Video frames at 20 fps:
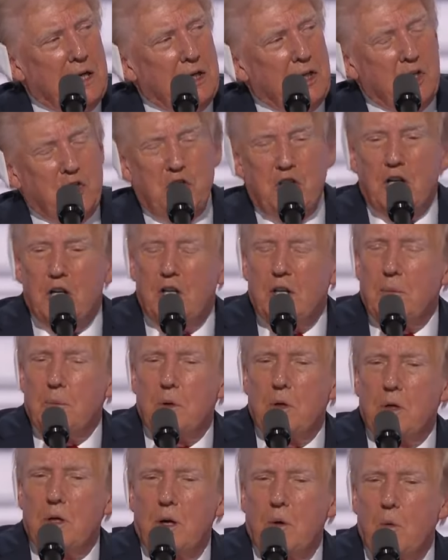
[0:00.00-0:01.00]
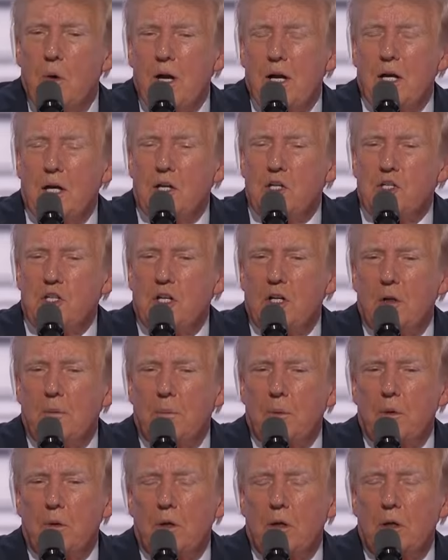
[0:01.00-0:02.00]
to seal the border. I wanted a seal
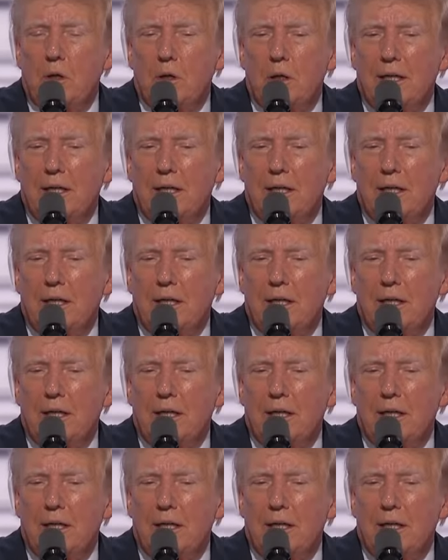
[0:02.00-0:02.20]
border.